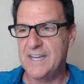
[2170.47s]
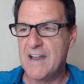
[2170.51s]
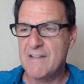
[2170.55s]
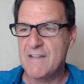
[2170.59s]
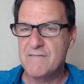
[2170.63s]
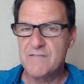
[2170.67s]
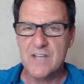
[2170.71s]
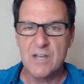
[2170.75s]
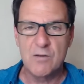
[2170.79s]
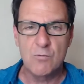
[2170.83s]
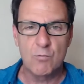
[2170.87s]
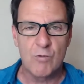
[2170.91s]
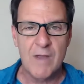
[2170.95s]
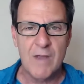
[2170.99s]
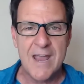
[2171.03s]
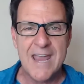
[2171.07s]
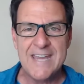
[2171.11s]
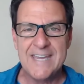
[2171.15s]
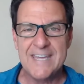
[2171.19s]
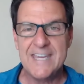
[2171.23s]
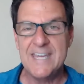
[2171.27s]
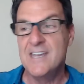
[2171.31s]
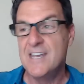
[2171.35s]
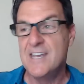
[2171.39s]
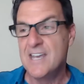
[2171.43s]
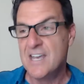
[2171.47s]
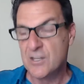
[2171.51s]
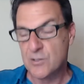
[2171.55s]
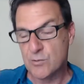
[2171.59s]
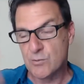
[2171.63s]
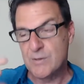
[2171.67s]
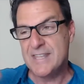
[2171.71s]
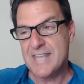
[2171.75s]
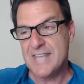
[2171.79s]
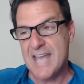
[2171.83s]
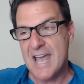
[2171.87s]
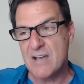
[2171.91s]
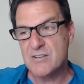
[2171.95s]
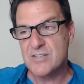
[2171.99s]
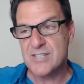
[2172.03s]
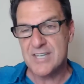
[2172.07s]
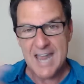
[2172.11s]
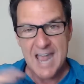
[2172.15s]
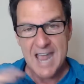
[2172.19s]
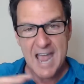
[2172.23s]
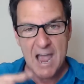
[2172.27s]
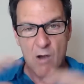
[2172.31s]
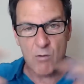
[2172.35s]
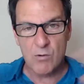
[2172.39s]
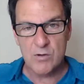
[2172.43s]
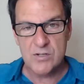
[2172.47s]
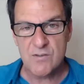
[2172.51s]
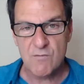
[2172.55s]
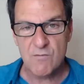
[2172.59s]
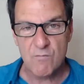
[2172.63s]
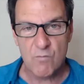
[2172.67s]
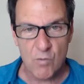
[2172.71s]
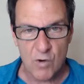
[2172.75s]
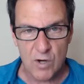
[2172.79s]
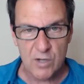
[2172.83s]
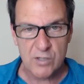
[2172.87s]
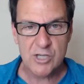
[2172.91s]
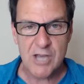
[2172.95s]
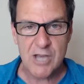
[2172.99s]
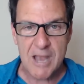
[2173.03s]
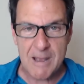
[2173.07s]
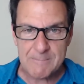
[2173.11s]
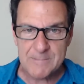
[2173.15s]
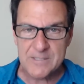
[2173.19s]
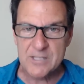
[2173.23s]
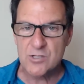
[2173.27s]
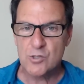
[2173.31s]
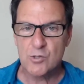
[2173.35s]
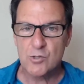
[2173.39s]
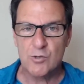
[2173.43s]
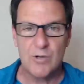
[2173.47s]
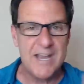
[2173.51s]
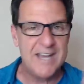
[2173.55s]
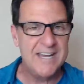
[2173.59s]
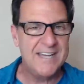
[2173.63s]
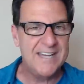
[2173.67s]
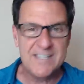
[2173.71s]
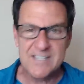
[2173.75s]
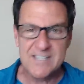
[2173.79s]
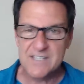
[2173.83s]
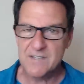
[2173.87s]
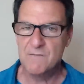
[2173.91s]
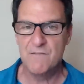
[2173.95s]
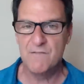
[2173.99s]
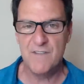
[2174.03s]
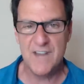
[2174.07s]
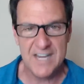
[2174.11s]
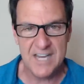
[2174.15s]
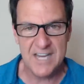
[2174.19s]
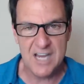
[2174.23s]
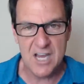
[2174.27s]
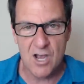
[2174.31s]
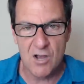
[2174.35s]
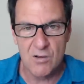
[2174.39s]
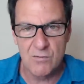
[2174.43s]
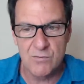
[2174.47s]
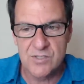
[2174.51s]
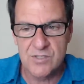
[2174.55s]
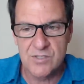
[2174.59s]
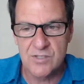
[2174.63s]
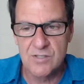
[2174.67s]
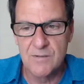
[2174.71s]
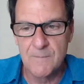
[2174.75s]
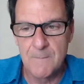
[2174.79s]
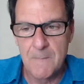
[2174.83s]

I've done Reiki, 3,000 hours of workshops and trainings and videos.